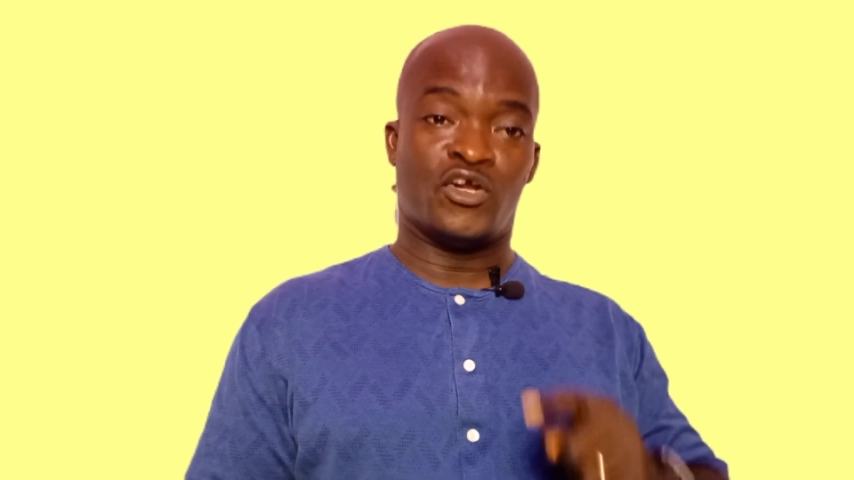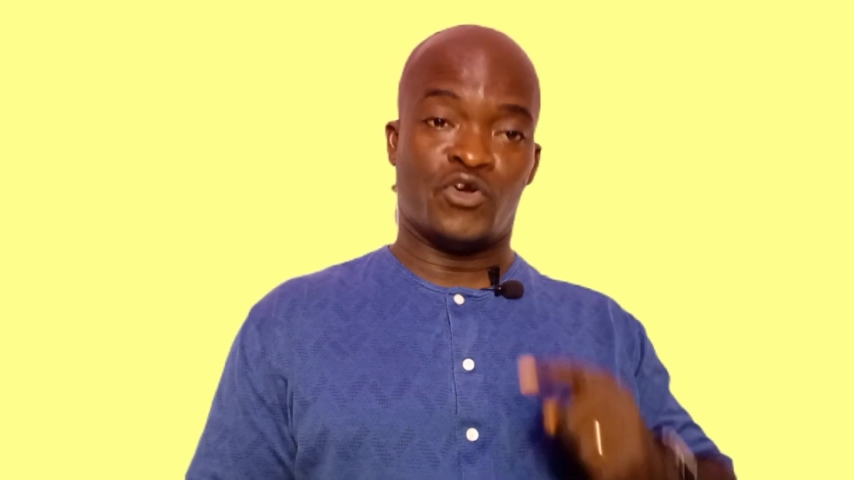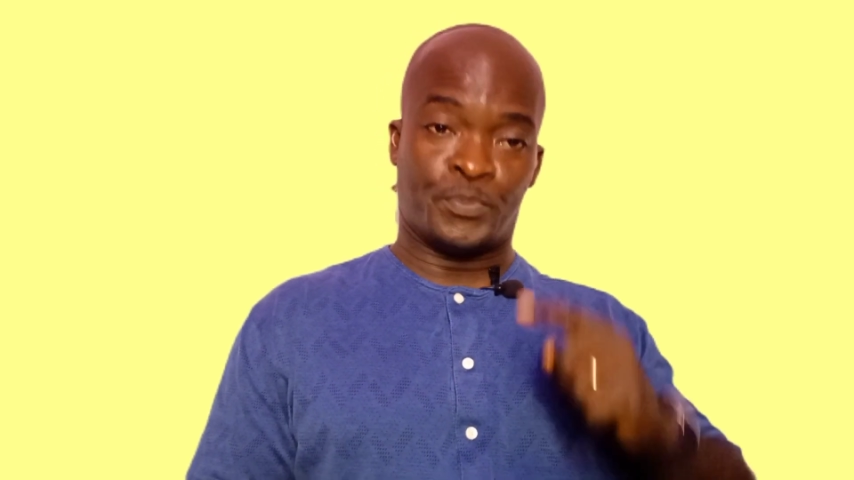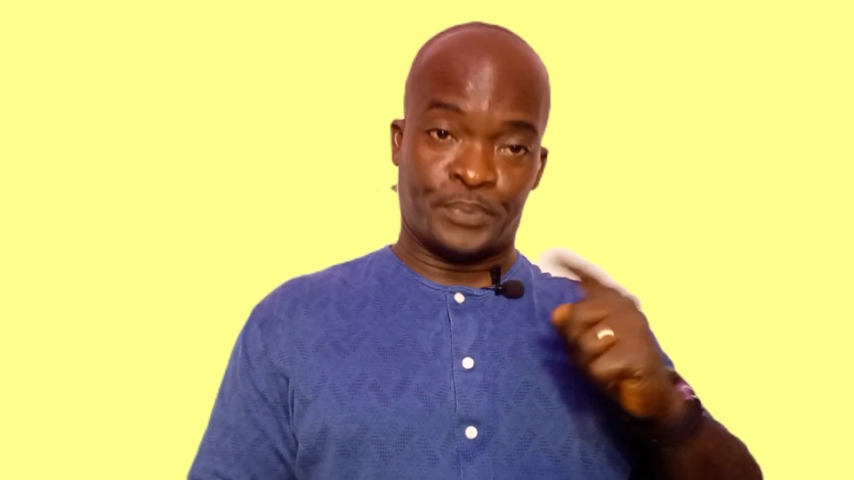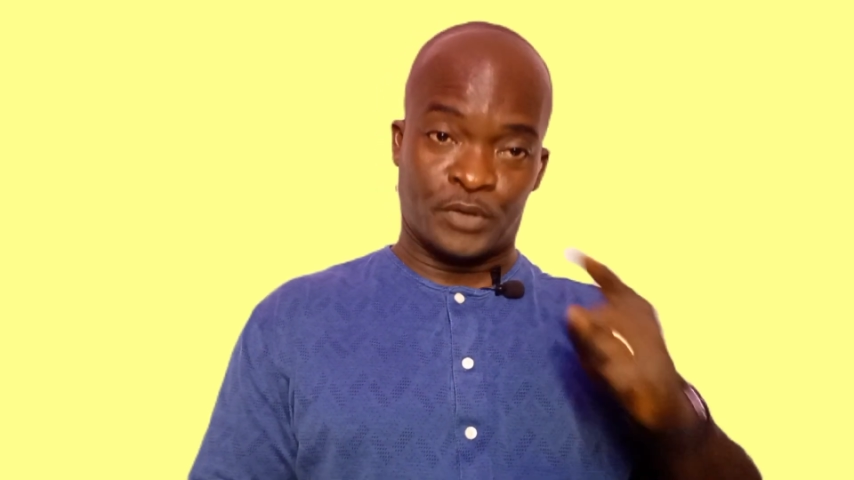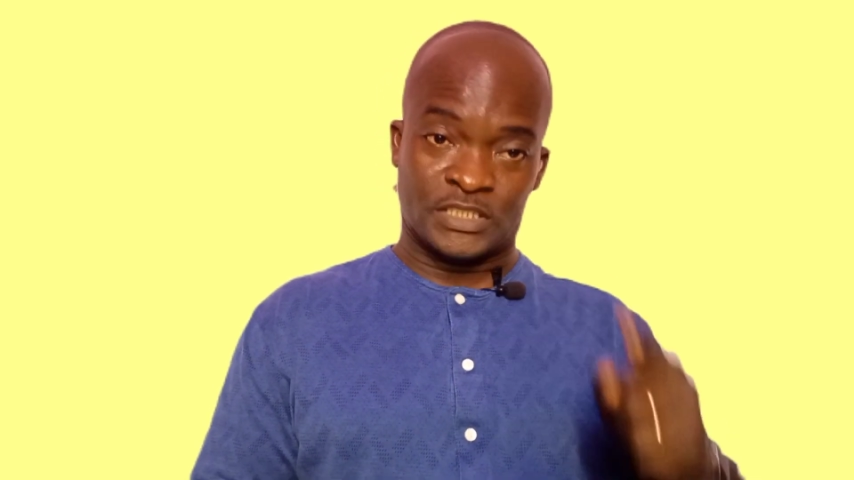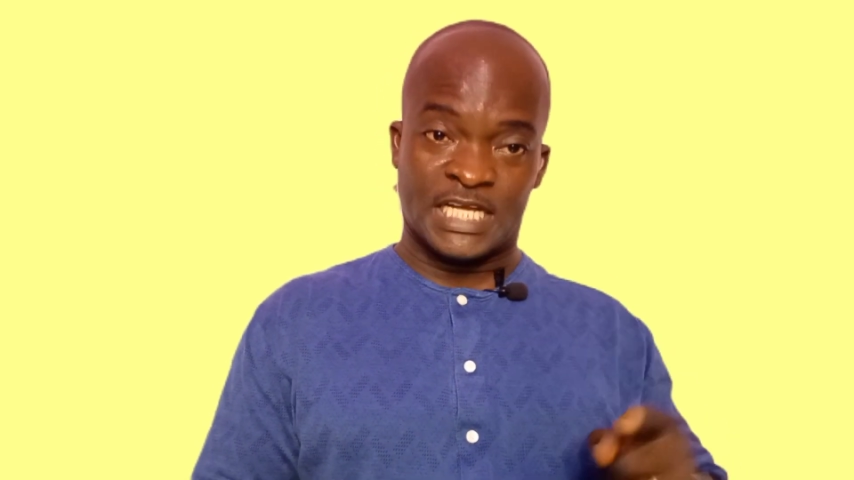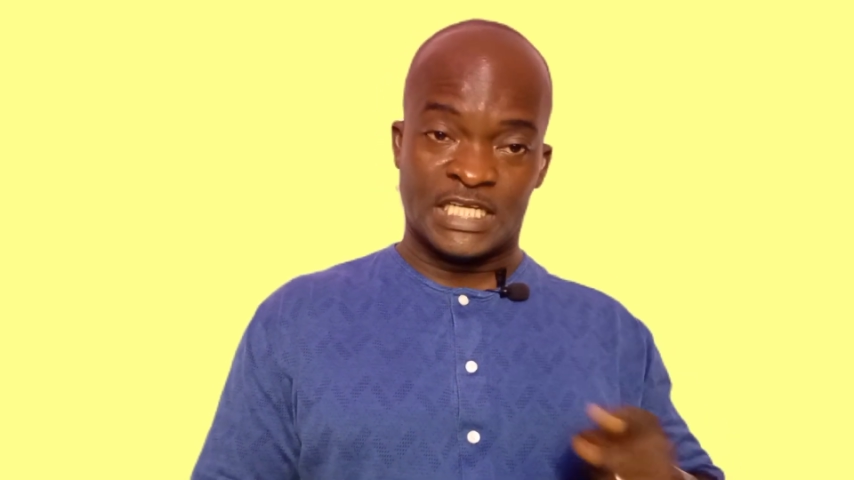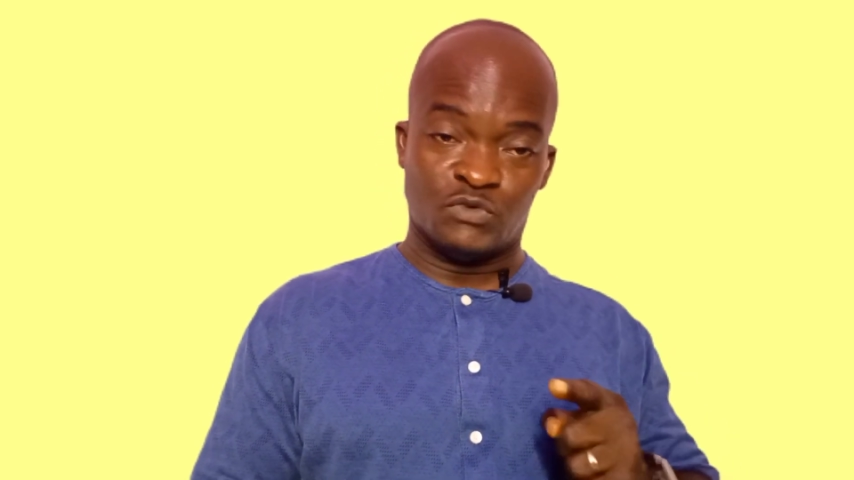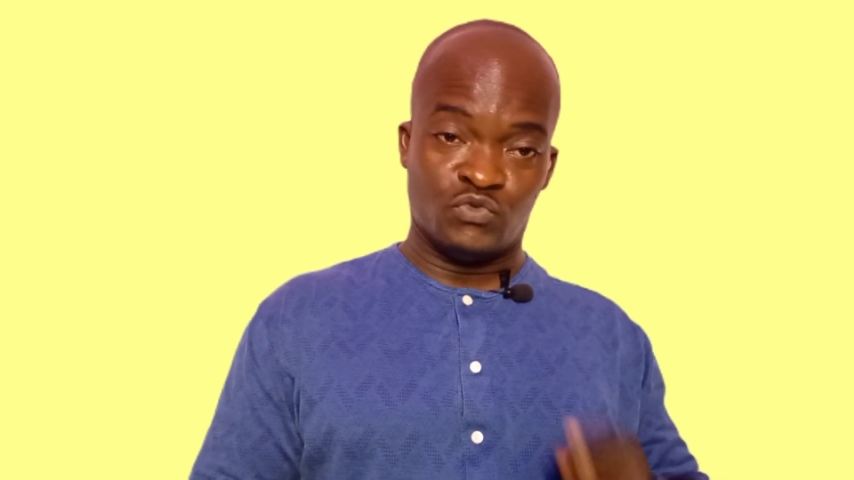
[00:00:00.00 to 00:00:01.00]
report
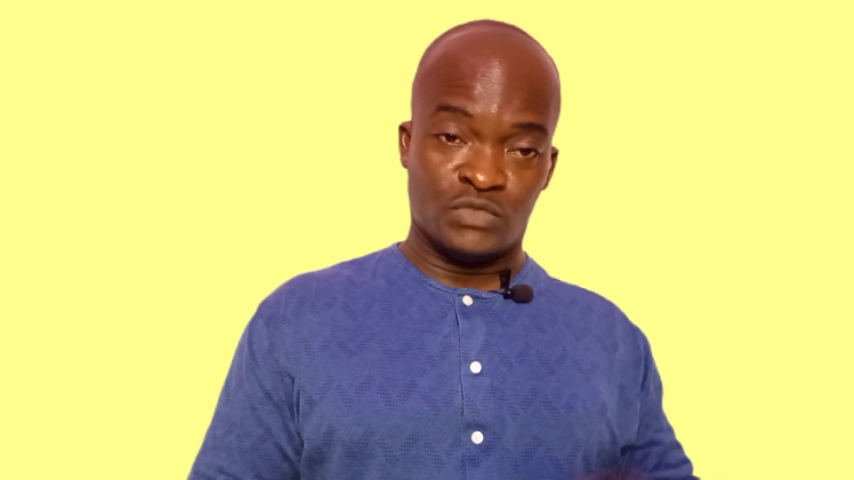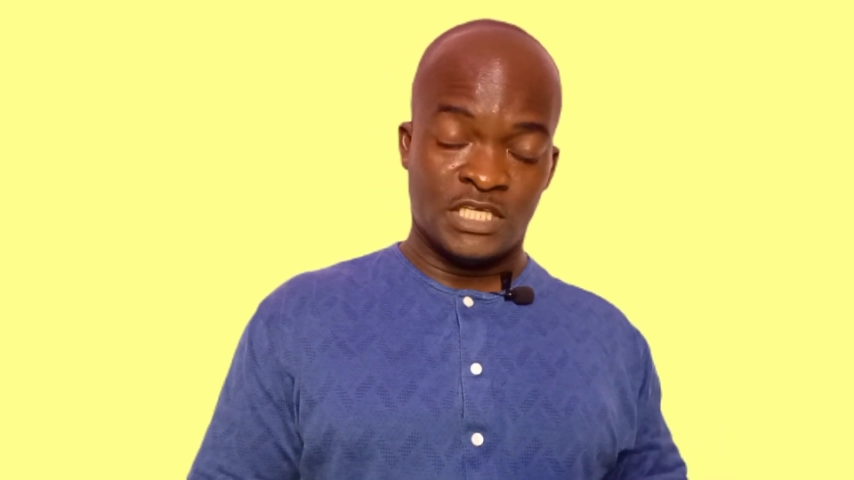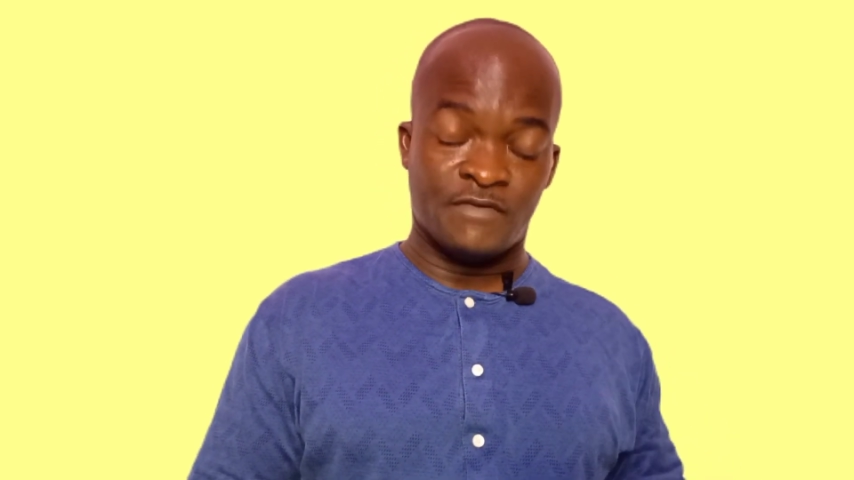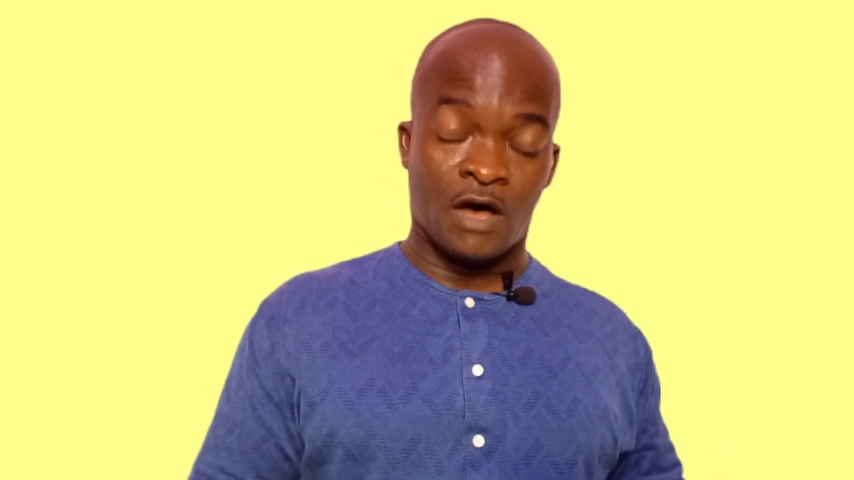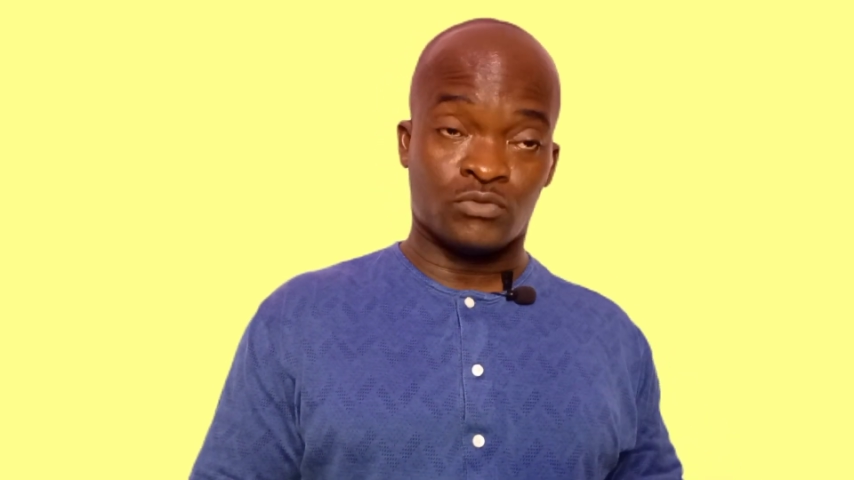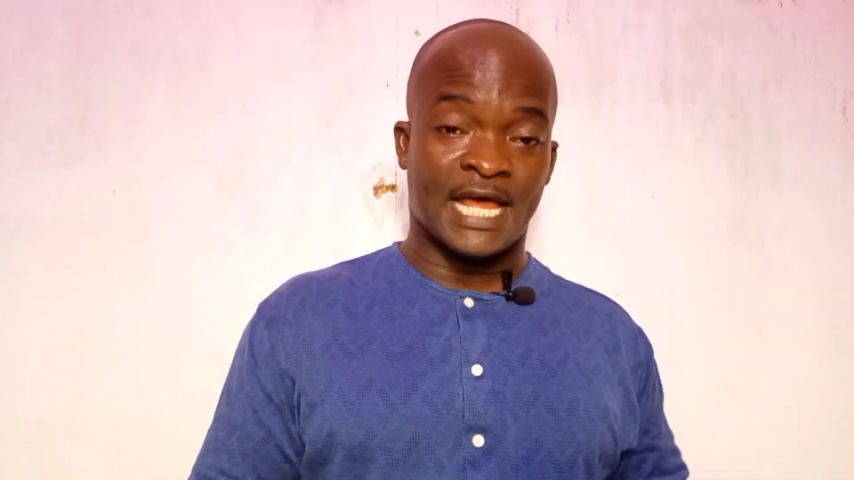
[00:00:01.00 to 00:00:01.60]
that they will give out,